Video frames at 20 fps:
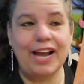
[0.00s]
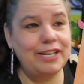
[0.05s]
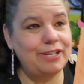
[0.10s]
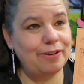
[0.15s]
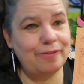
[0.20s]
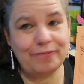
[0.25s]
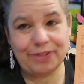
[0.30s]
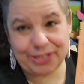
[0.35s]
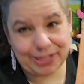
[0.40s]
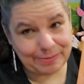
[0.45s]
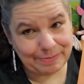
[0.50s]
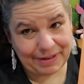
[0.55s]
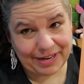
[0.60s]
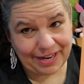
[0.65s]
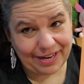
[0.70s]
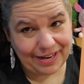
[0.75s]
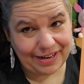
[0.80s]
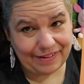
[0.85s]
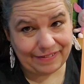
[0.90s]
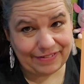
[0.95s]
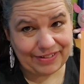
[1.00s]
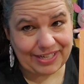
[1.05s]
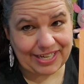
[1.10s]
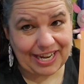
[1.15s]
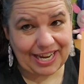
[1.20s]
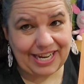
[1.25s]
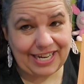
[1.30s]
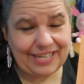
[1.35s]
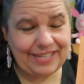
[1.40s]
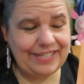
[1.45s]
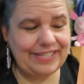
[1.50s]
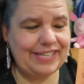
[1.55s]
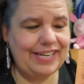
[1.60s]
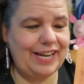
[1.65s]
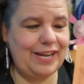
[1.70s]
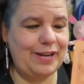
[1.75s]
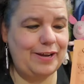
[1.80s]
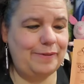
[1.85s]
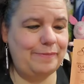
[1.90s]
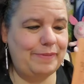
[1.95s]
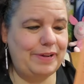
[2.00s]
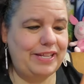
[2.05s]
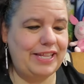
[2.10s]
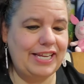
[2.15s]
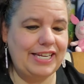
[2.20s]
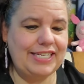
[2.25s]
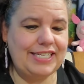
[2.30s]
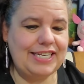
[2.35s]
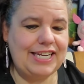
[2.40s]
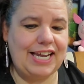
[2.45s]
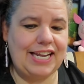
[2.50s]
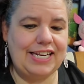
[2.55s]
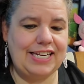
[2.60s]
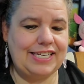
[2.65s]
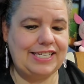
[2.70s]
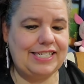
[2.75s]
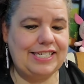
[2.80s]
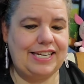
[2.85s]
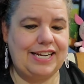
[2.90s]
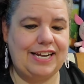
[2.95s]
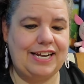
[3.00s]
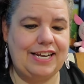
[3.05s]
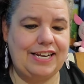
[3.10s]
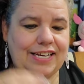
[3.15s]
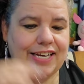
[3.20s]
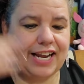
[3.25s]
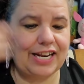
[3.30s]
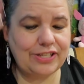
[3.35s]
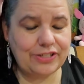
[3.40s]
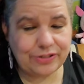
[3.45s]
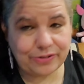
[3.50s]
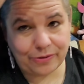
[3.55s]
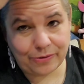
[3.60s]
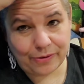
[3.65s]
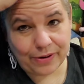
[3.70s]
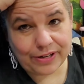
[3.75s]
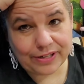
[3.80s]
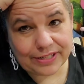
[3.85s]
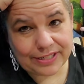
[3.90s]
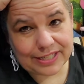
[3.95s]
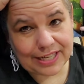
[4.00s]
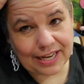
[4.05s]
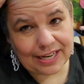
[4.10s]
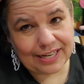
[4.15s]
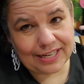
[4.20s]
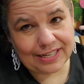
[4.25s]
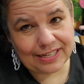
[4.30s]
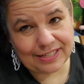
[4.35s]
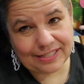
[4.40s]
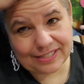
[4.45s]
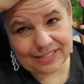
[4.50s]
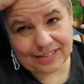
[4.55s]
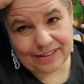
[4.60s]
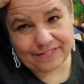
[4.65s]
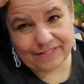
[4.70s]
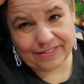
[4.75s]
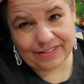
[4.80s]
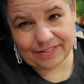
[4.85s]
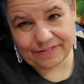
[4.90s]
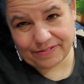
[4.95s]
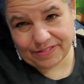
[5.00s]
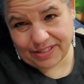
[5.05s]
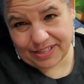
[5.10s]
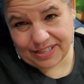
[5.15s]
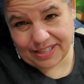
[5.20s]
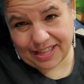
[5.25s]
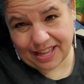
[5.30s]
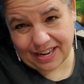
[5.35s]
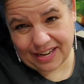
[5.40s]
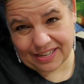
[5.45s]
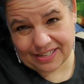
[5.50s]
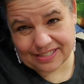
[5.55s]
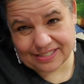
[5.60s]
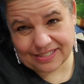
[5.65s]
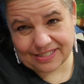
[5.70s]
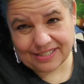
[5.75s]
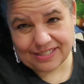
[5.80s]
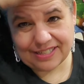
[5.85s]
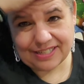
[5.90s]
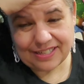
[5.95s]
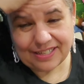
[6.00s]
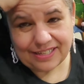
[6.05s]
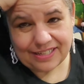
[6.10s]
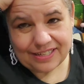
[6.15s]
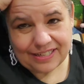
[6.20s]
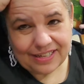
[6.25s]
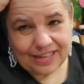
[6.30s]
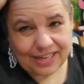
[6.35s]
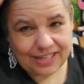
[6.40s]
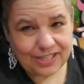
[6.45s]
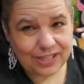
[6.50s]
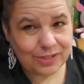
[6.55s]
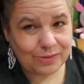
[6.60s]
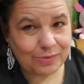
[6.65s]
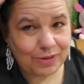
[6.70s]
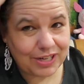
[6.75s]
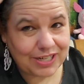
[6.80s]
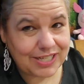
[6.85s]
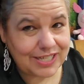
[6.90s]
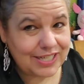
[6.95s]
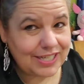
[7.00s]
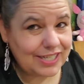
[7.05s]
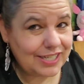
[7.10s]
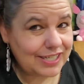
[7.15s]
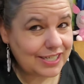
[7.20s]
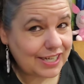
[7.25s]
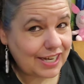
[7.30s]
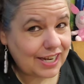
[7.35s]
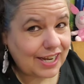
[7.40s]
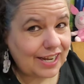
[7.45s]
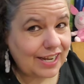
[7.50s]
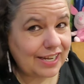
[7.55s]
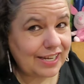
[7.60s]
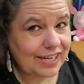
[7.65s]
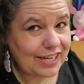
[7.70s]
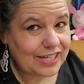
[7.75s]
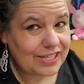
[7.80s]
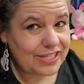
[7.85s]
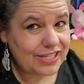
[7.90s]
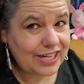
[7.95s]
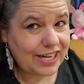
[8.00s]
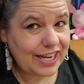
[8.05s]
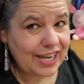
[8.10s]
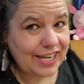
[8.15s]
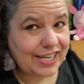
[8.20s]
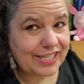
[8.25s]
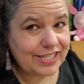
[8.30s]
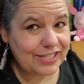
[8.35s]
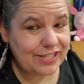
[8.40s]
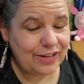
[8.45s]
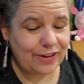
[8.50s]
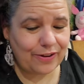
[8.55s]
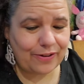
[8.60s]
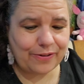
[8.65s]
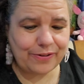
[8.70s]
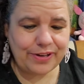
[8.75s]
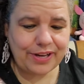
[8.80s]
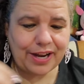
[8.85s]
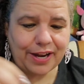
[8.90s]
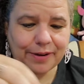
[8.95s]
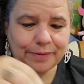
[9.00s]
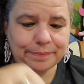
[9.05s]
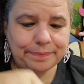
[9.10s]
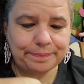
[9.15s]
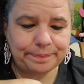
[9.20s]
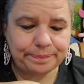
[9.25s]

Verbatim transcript: I don't wash my hair every day. Um, I like to get uh, natural oils on it. It's not really that I just washed it uh, yesterday, so yeah.